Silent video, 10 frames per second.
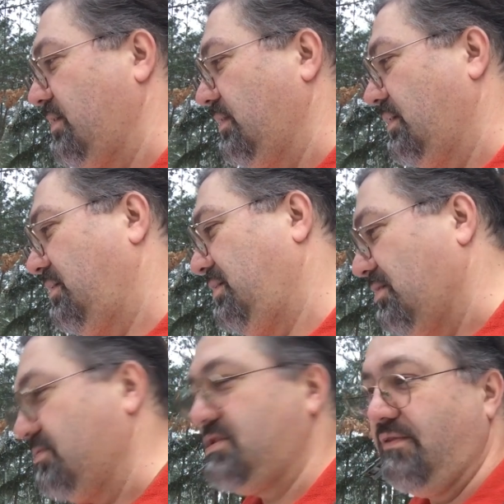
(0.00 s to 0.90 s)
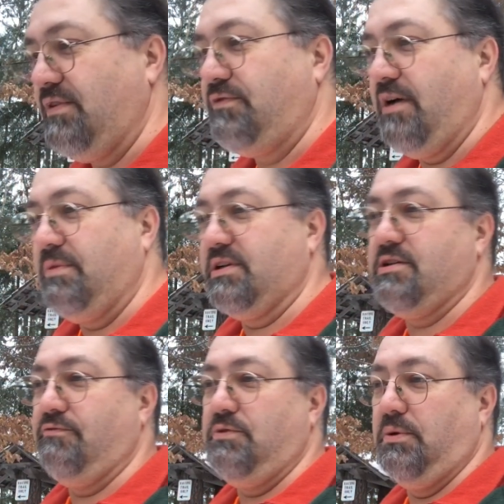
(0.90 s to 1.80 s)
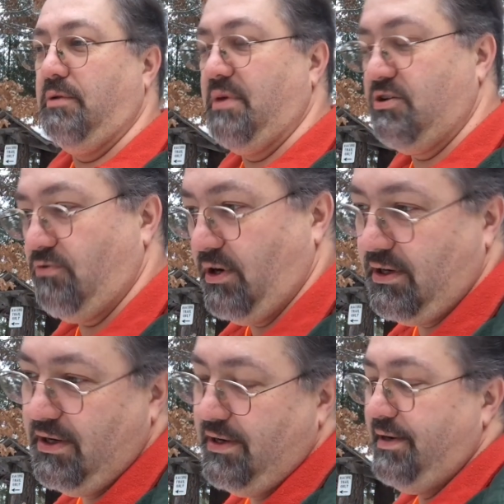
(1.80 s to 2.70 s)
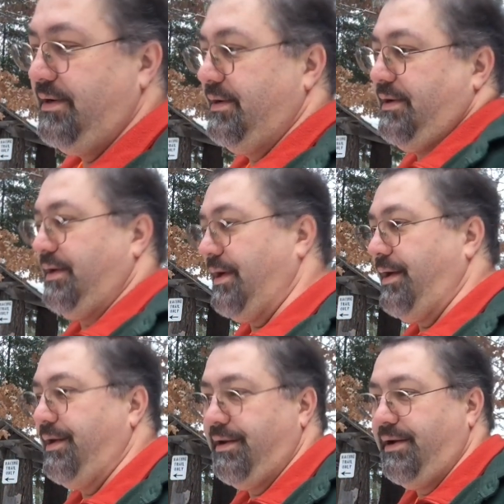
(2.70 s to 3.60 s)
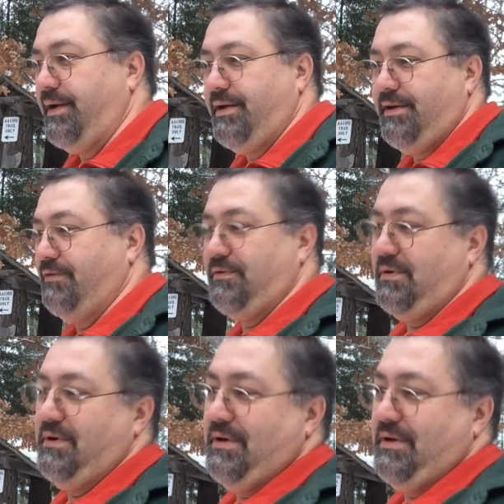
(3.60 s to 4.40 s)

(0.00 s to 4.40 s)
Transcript: $75 in fuel in my truck. And if